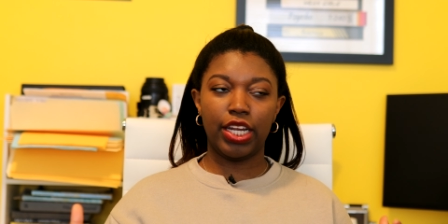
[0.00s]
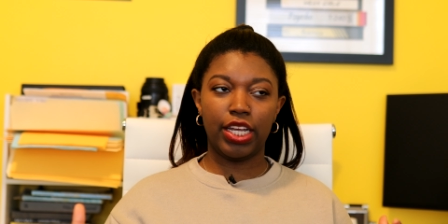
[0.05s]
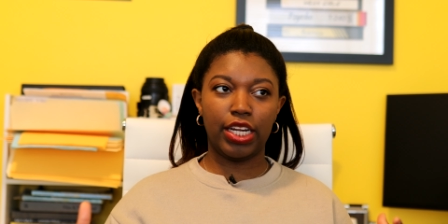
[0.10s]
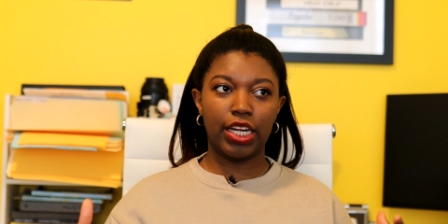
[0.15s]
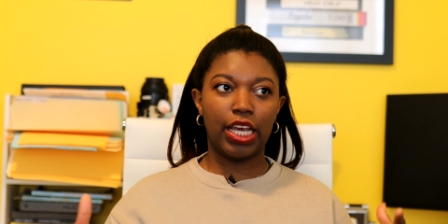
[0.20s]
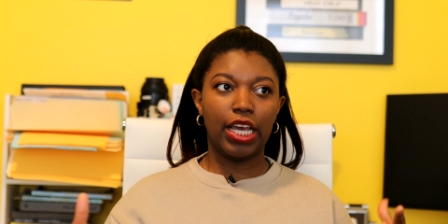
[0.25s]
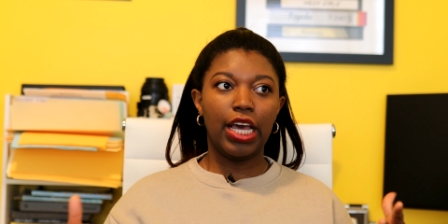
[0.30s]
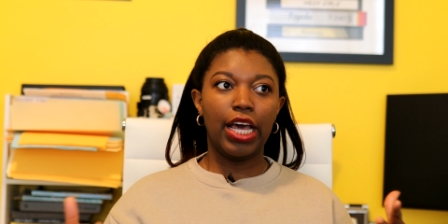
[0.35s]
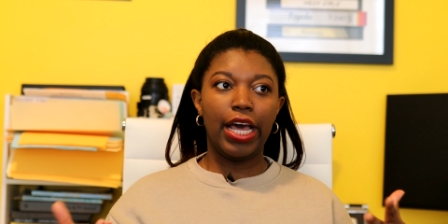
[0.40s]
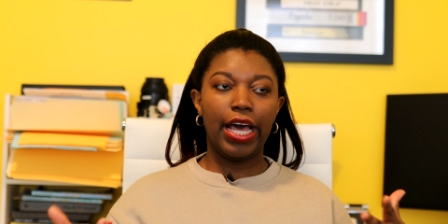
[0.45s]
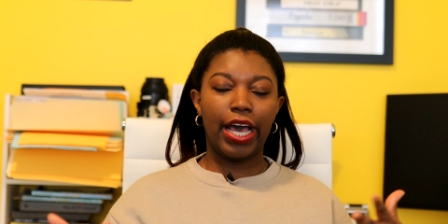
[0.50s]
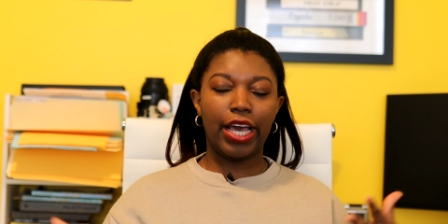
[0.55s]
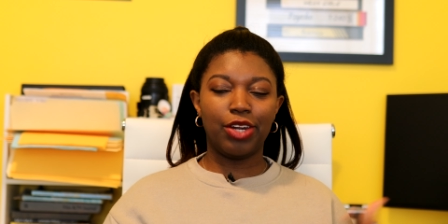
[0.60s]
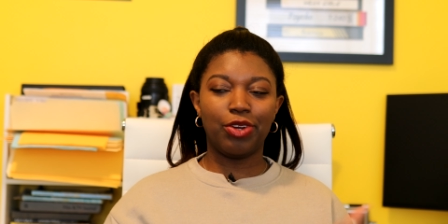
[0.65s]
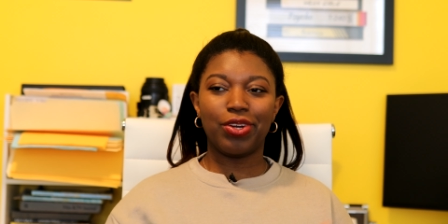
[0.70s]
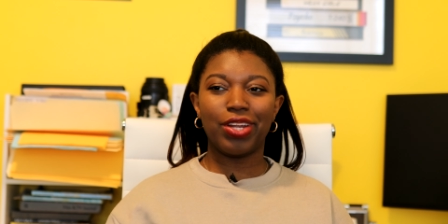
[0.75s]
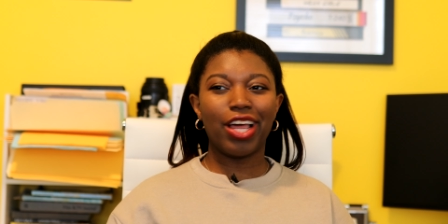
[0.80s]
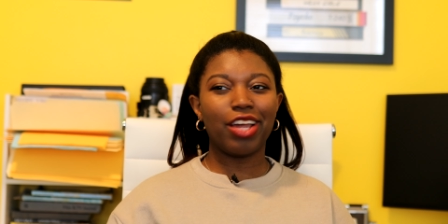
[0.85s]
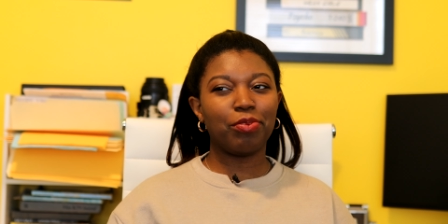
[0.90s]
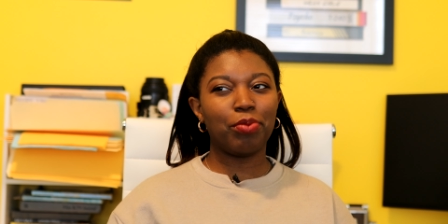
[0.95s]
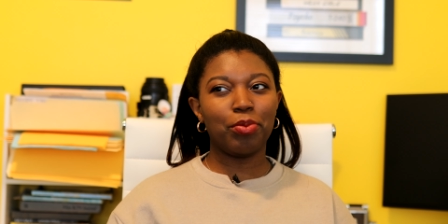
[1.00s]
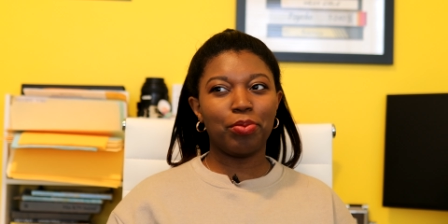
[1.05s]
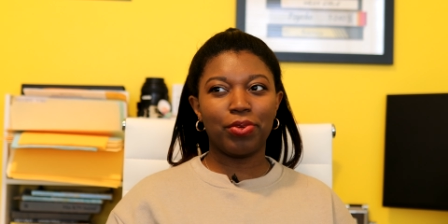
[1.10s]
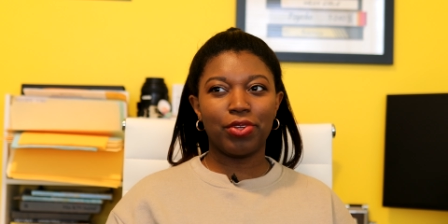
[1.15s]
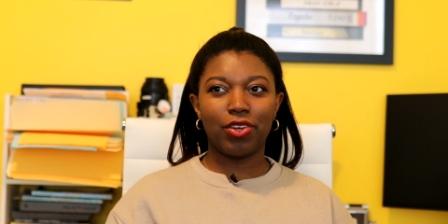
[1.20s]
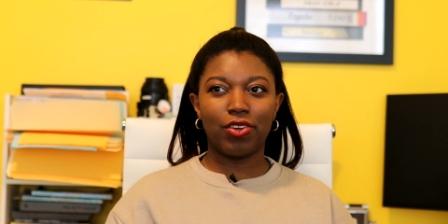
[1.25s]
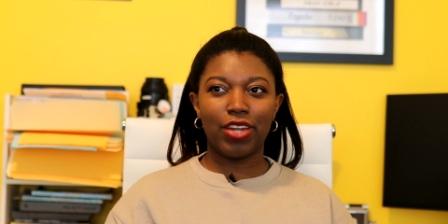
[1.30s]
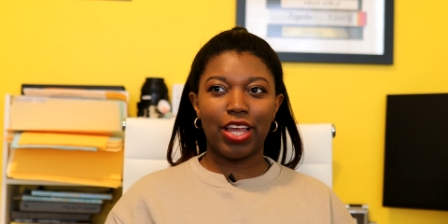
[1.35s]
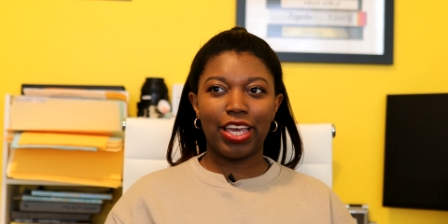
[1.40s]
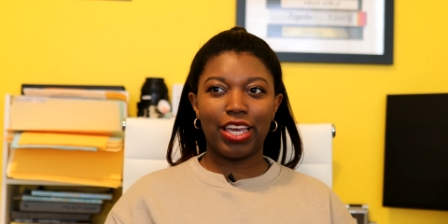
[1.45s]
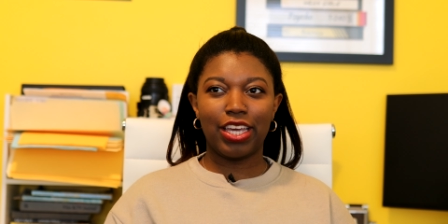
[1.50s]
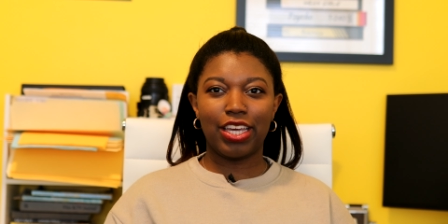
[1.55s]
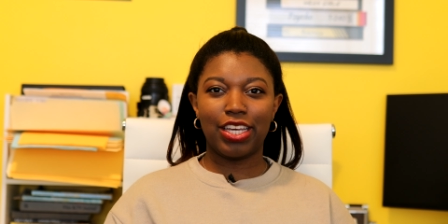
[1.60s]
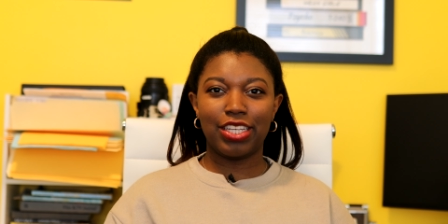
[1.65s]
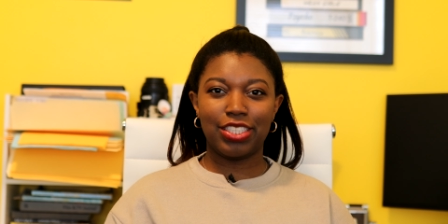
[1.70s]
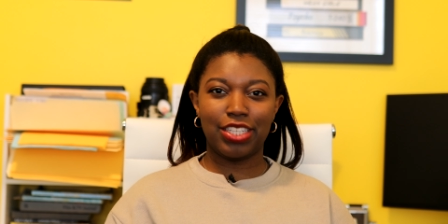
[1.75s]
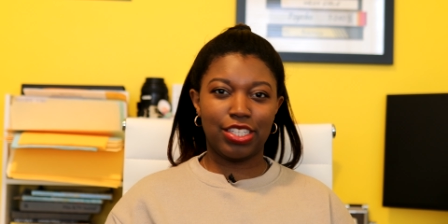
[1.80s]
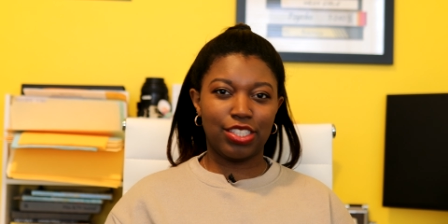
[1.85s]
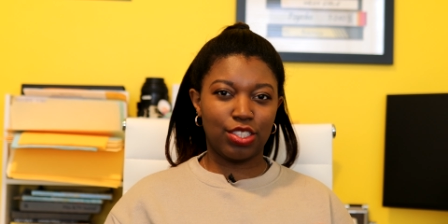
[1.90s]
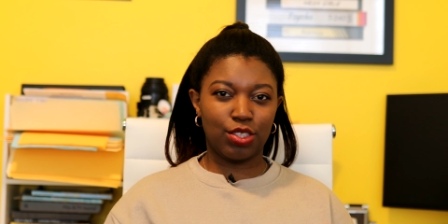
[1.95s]
And I know a lot of people don't like it
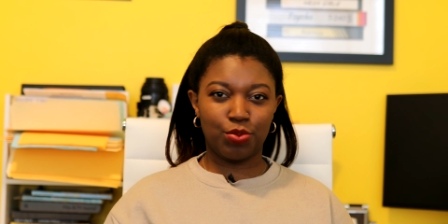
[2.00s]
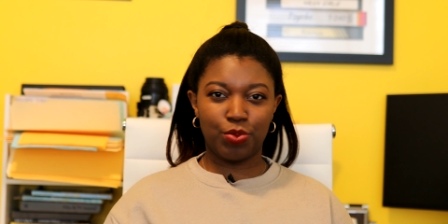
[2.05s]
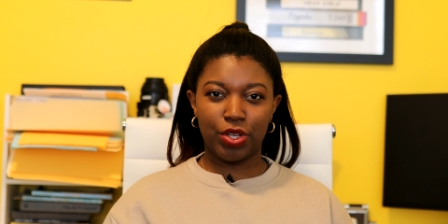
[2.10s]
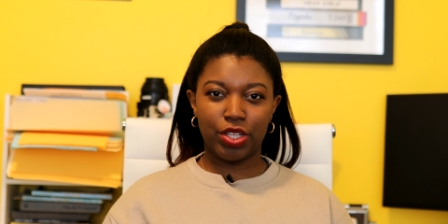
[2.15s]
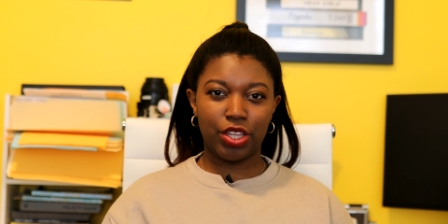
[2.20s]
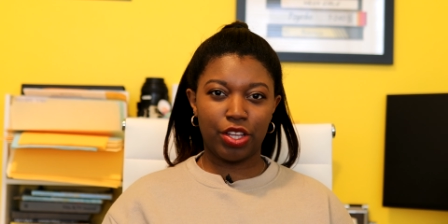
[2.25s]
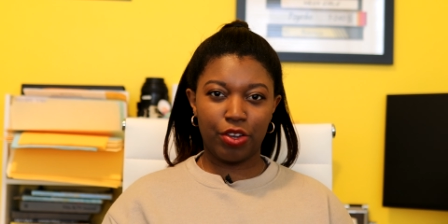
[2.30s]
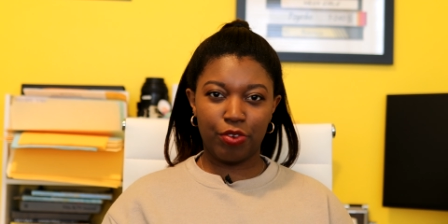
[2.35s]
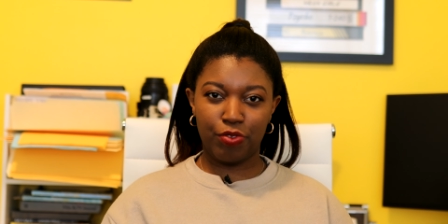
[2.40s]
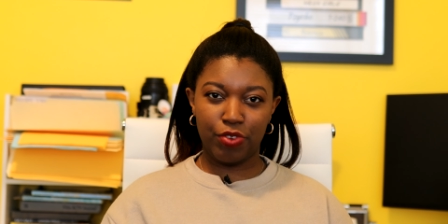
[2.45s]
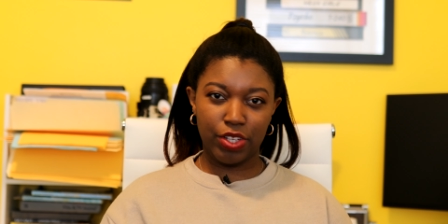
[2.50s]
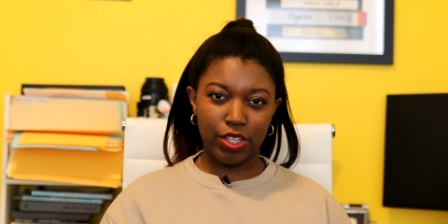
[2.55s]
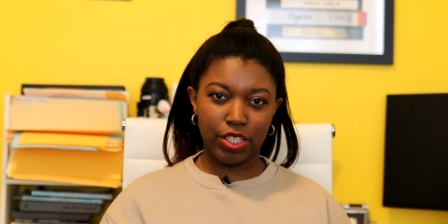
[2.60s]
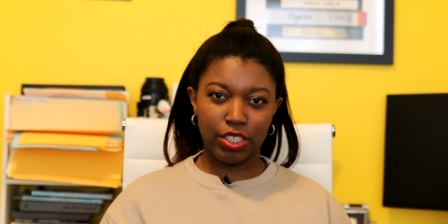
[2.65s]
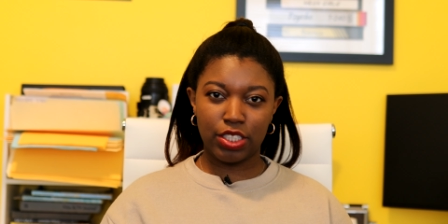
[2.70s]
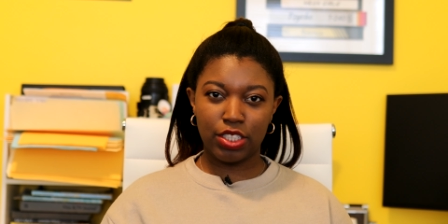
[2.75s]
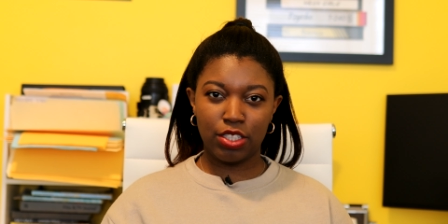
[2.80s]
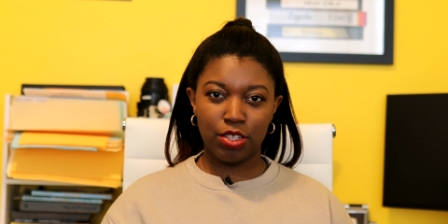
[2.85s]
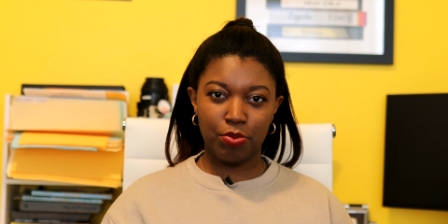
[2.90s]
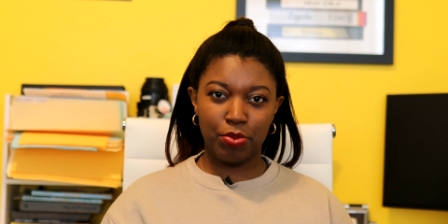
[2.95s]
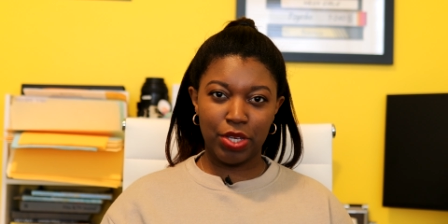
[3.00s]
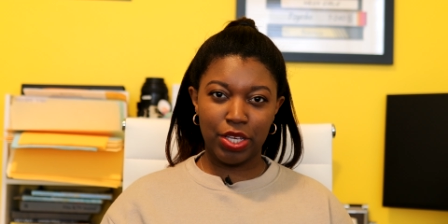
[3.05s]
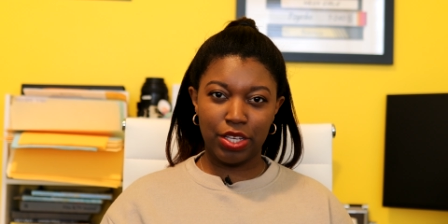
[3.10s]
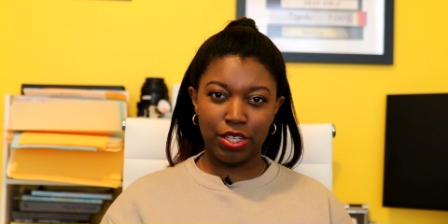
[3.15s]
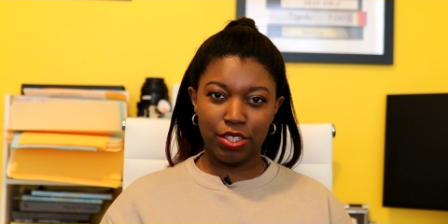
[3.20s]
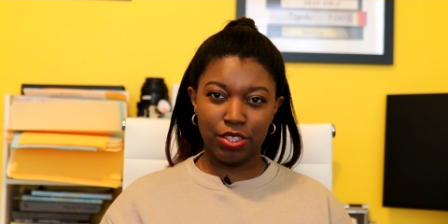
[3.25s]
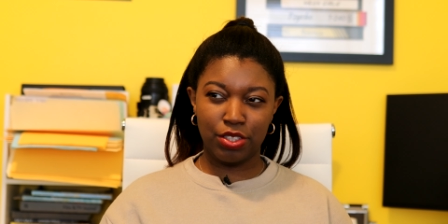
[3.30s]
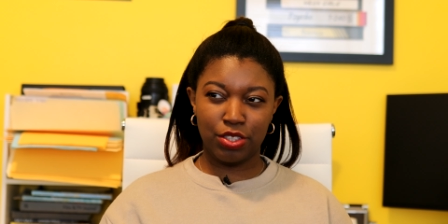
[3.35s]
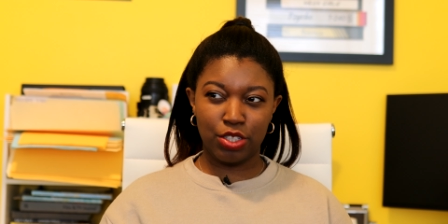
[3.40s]
because they just want their villains to be